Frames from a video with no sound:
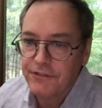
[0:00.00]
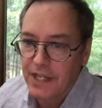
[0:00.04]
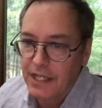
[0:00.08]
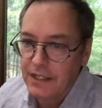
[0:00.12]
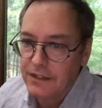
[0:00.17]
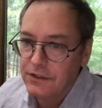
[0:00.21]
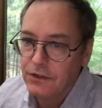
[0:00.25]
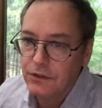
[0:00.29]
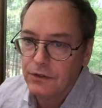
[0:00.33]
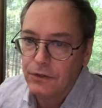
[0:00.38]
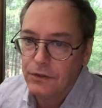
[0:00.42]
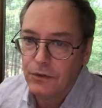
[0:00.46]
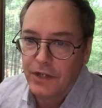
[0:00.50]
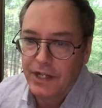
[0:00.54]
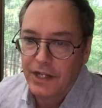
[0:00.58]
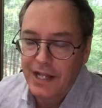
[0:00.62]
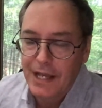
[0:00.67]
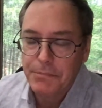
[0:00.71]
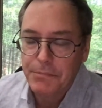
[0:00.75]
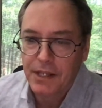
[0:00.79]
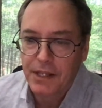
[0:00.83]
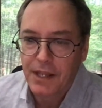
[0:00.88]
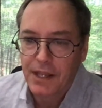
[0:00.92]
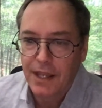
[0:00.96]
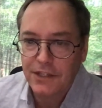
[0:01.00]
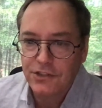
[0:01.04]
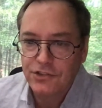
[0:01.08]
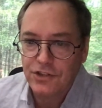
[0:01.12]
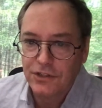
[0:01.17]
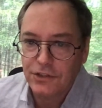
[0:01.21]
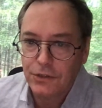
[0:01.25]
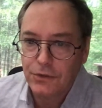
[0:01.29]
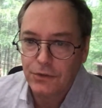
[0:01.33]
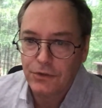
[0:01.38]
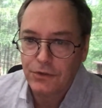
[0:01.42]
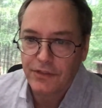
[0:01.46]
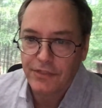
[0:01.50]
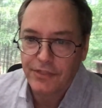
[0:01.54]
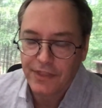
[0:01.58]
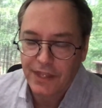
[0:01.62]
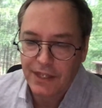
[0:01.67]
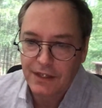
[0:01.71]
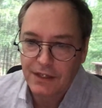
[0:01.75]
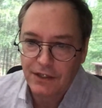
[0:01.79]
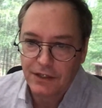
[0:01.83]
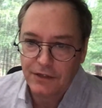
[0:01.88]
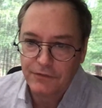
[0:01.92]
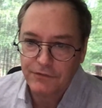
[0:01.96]
venue and application you can
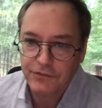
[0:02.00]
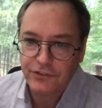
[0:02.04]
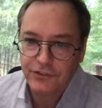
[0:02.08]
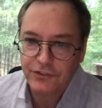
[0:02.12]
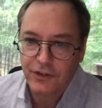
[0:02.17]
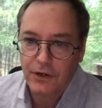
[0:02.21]
think of.